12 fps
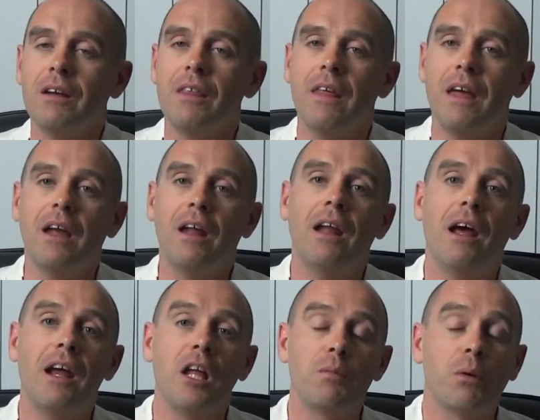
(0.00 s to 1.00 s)
then
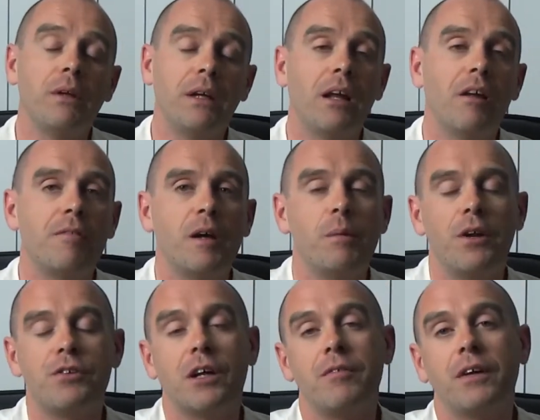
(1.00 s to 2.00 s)
you'll probably get a fair bit
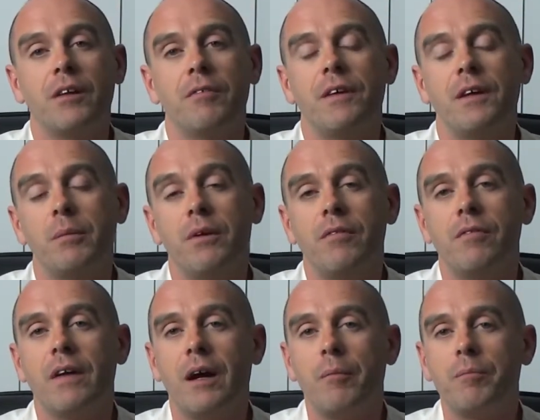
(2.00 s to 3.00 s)
of traffic and a fair bit of
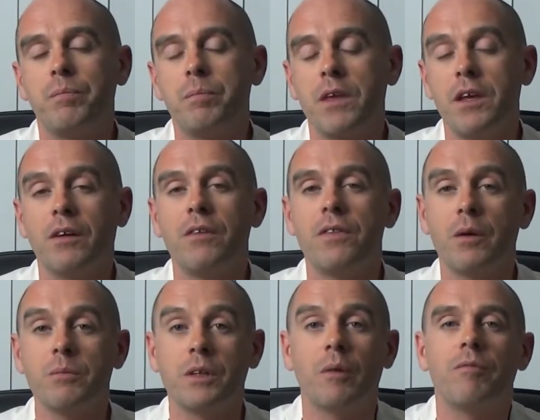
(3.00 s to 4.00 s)

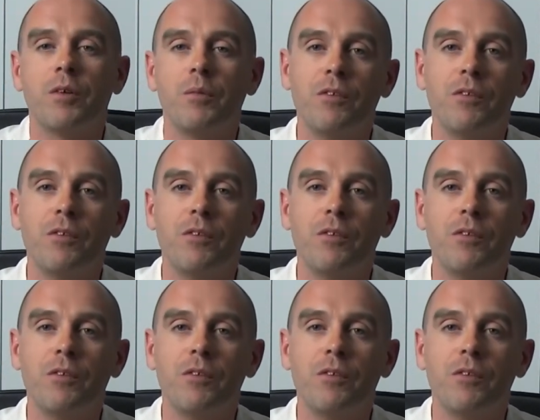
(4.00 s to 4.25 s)
thumbs up from